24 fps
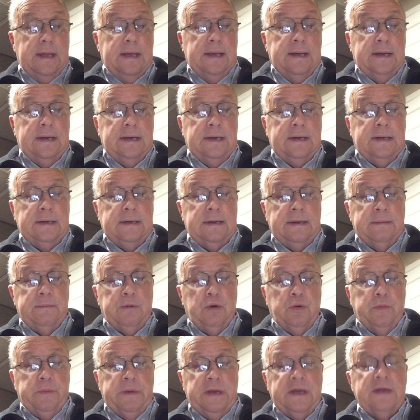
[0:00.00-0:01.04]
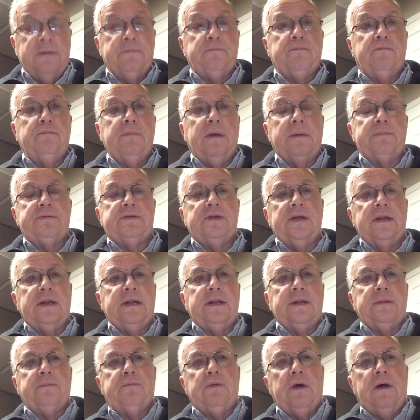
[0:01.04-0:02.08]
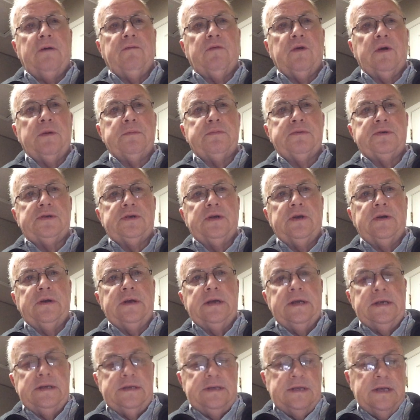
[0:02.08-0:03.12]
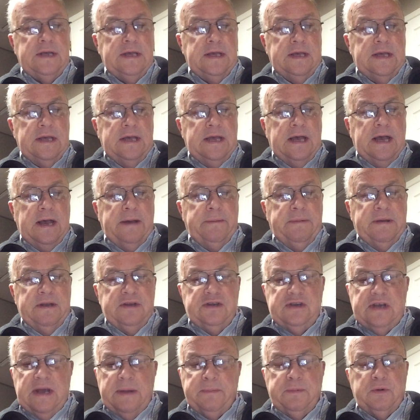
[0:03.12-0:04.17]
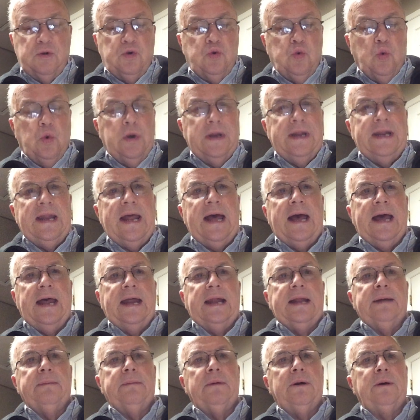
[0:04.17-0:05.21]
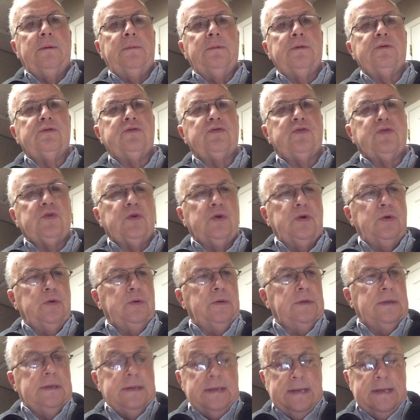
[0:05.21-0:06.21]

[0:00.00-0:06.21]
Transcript: I'm still in the Proverbs series. I'm in chapter 29, I'm almost through.